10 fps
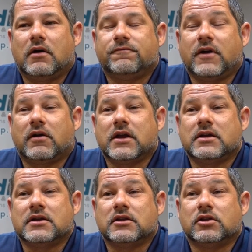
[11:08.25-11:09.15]

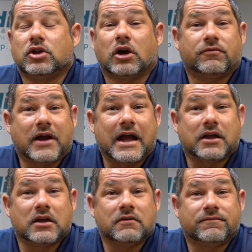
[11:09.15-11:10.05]
very
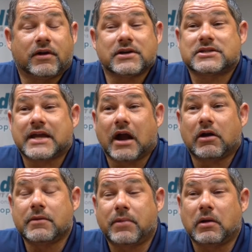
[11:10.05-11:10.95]
nerve-wracking, very
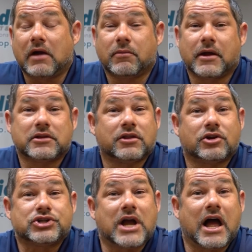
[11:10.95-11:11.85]
scary, but everybody did
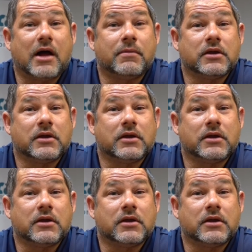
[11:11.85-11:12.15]
their job,